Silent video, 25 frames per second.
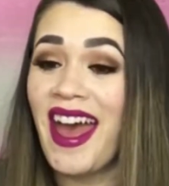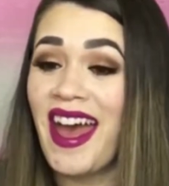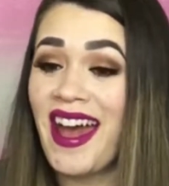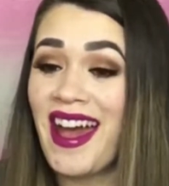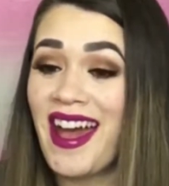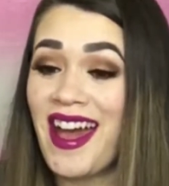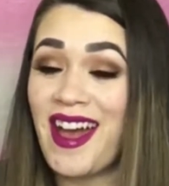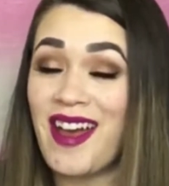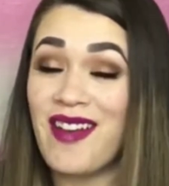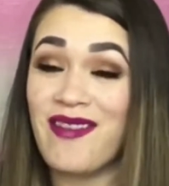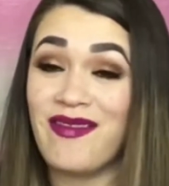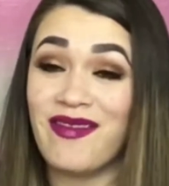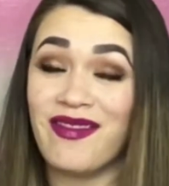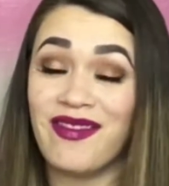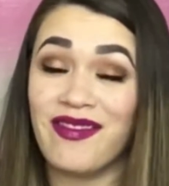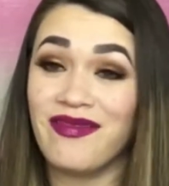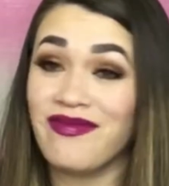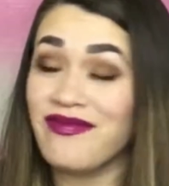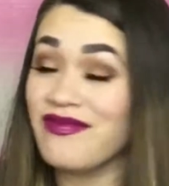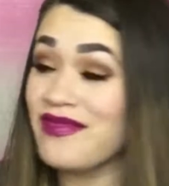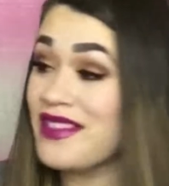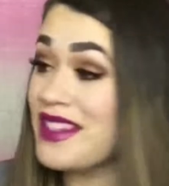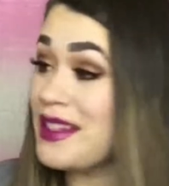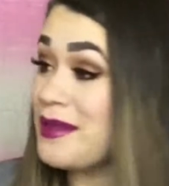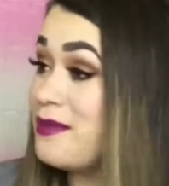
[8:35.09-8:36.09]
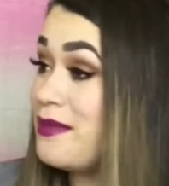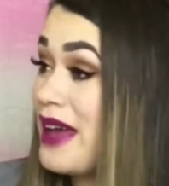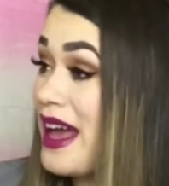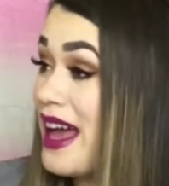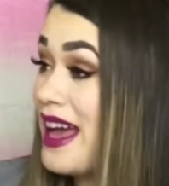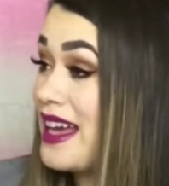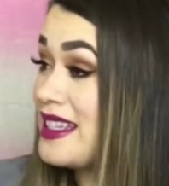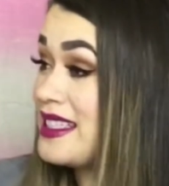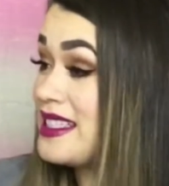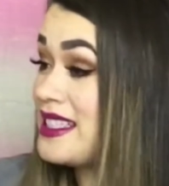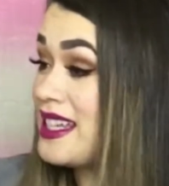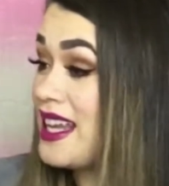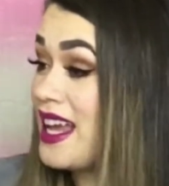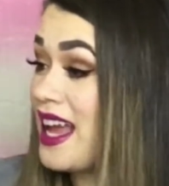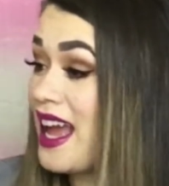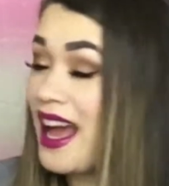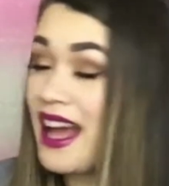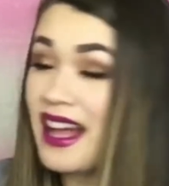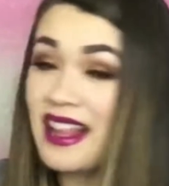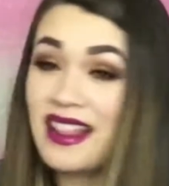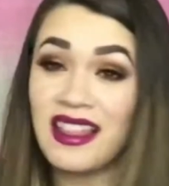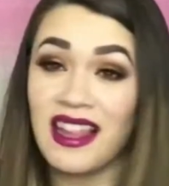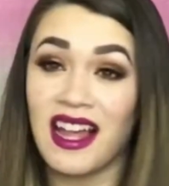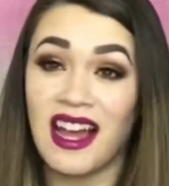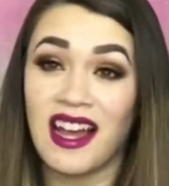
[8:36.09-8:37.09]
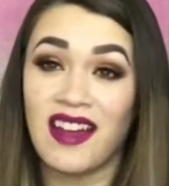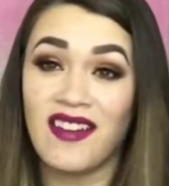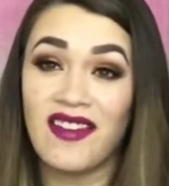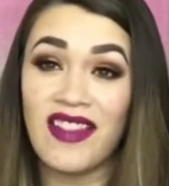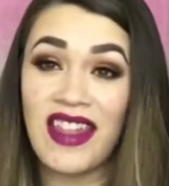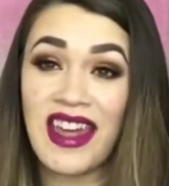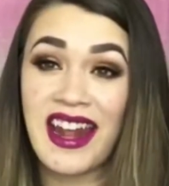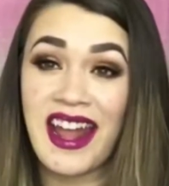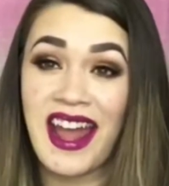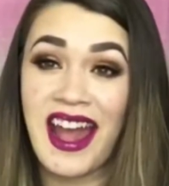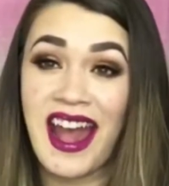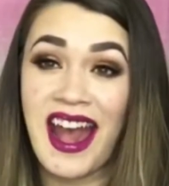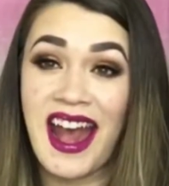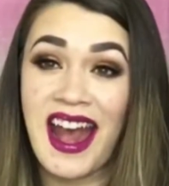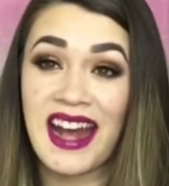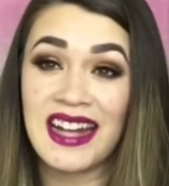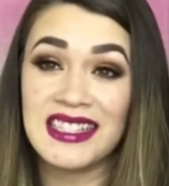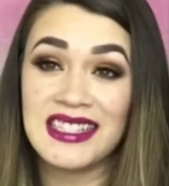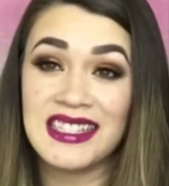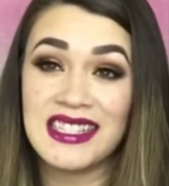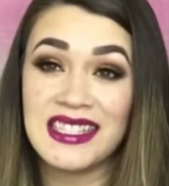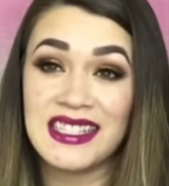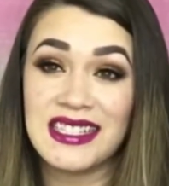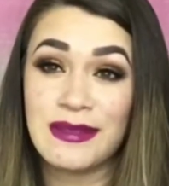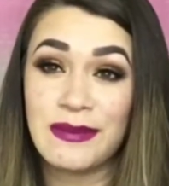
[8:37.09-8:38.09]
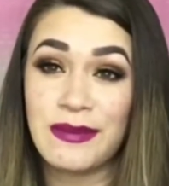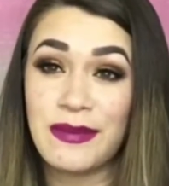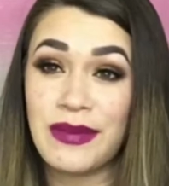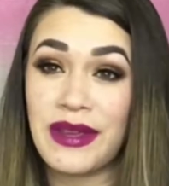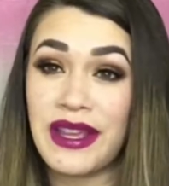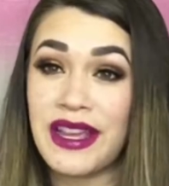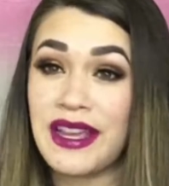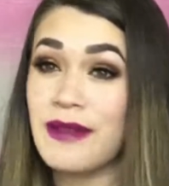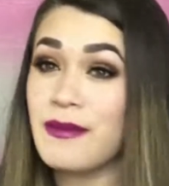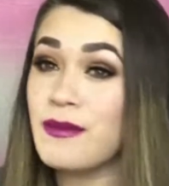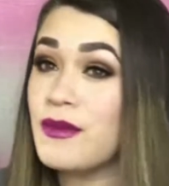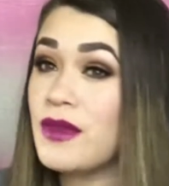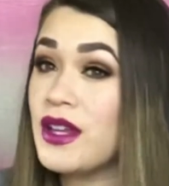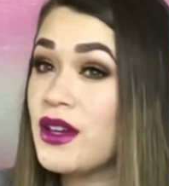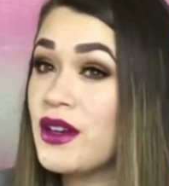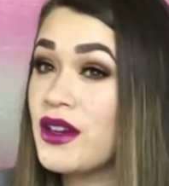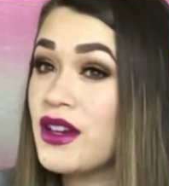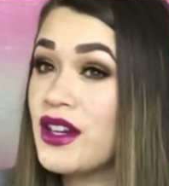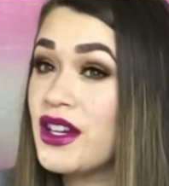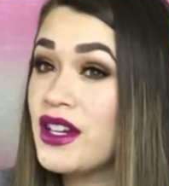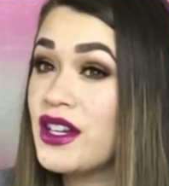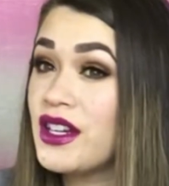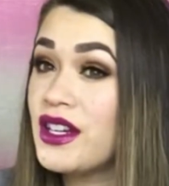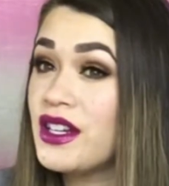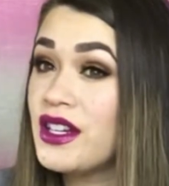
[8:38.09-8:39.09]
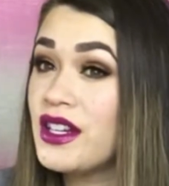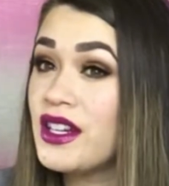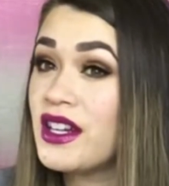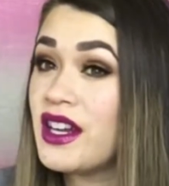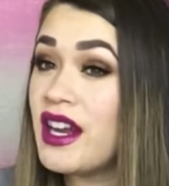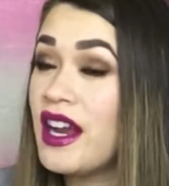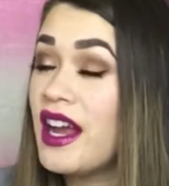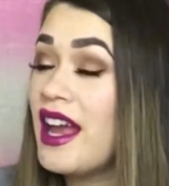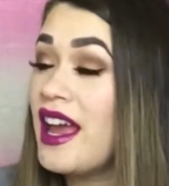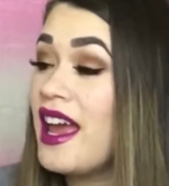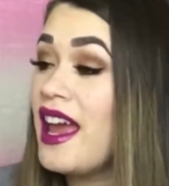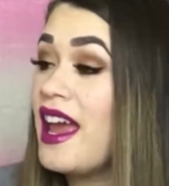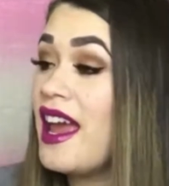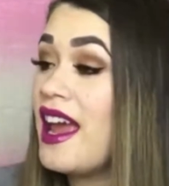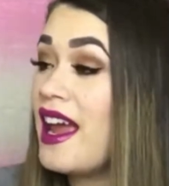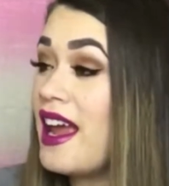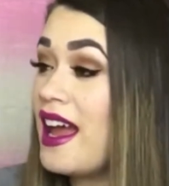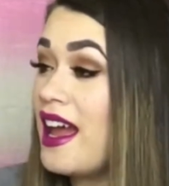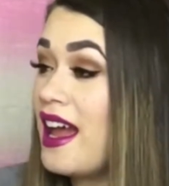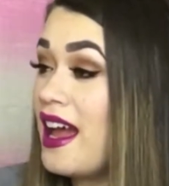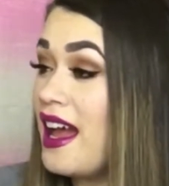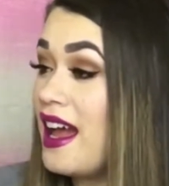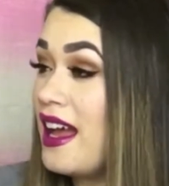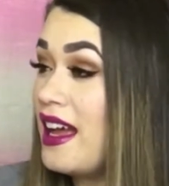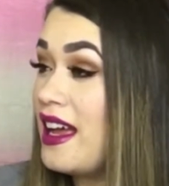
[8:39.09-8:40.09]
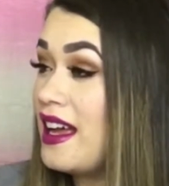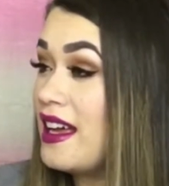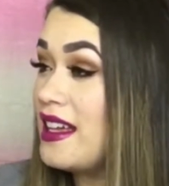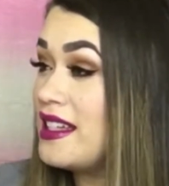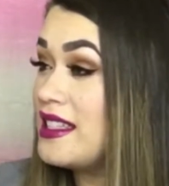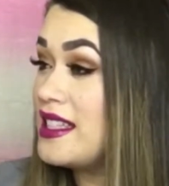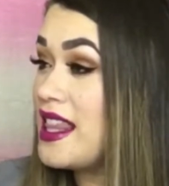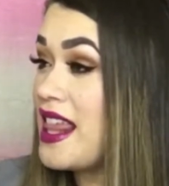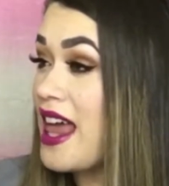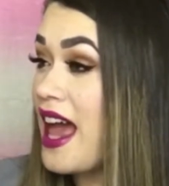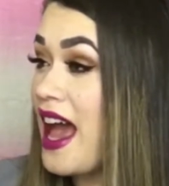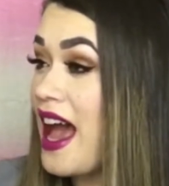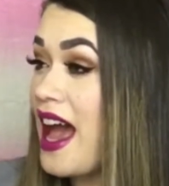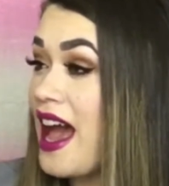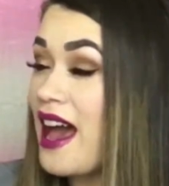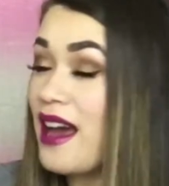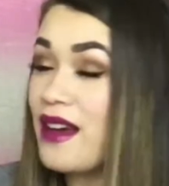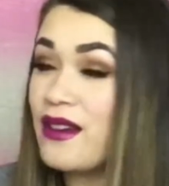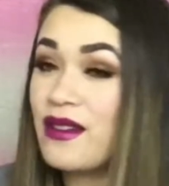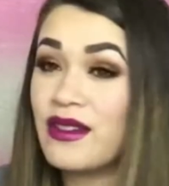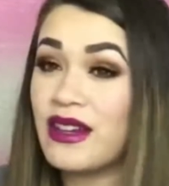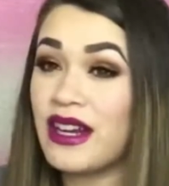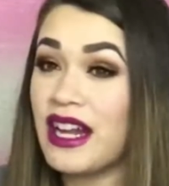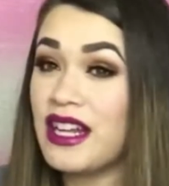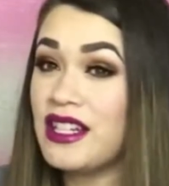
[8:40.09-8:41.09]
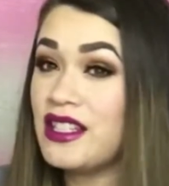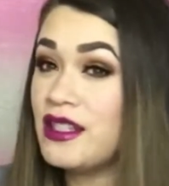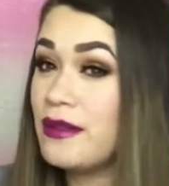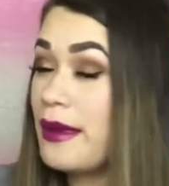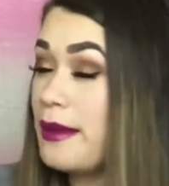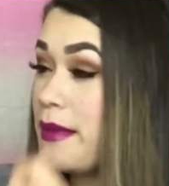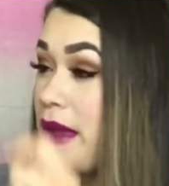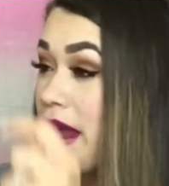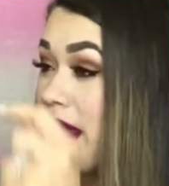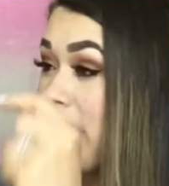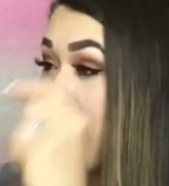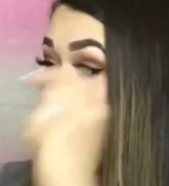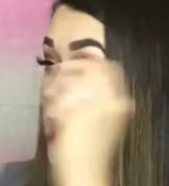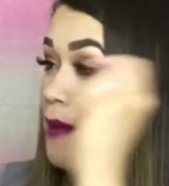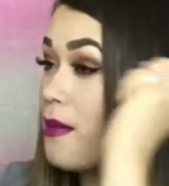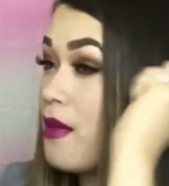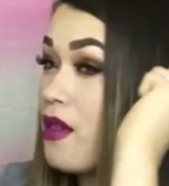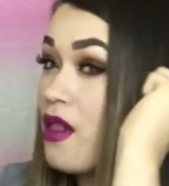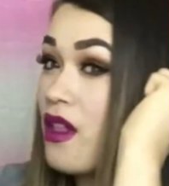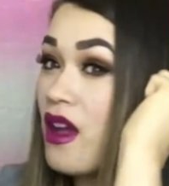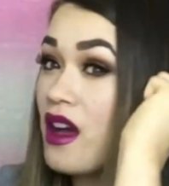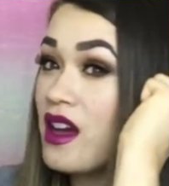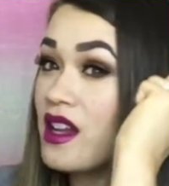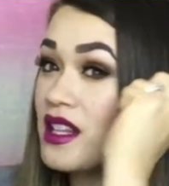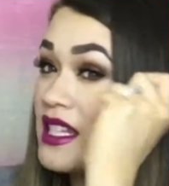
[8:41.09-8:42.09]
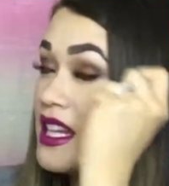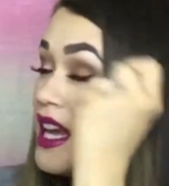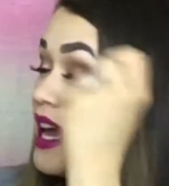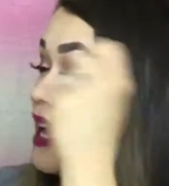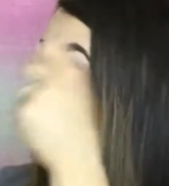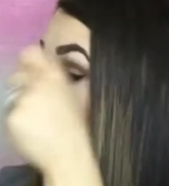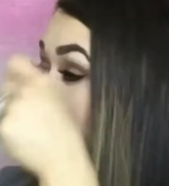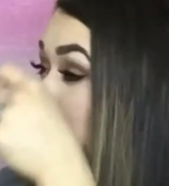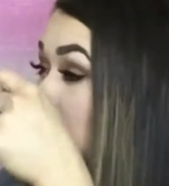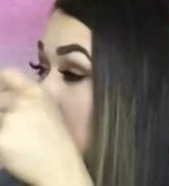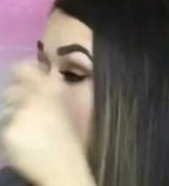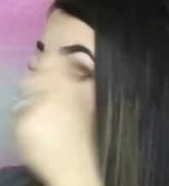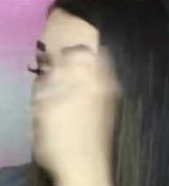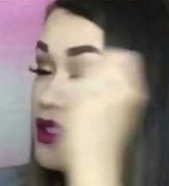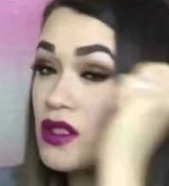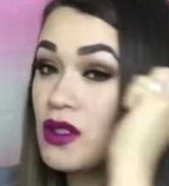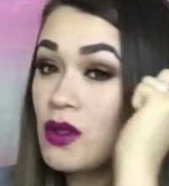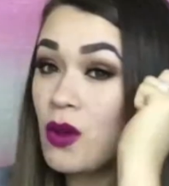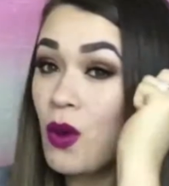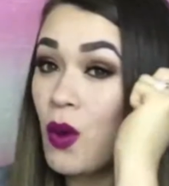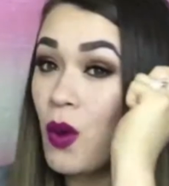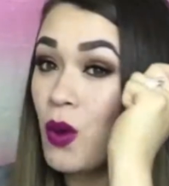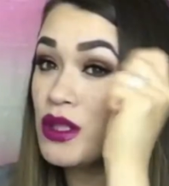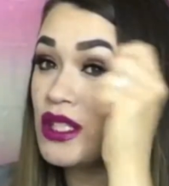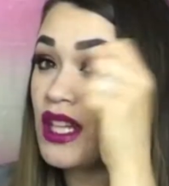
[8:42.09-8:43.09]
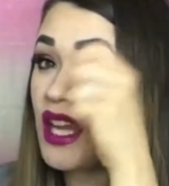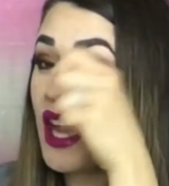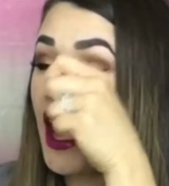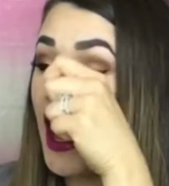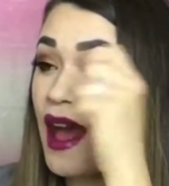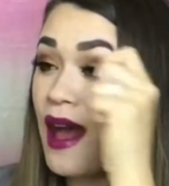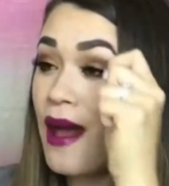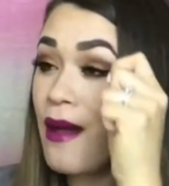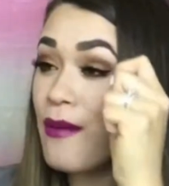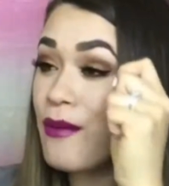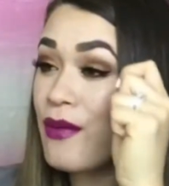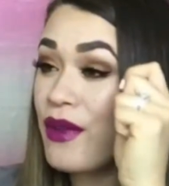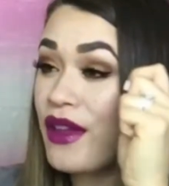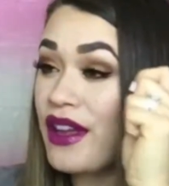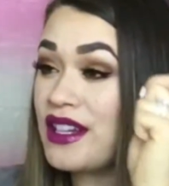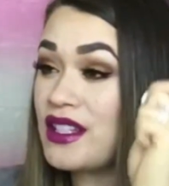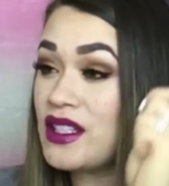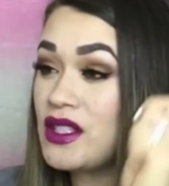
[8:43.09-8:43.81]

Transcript: But I love that it has this big mirror, and that when I do my makeup, a lot of the times I'll just hold it up.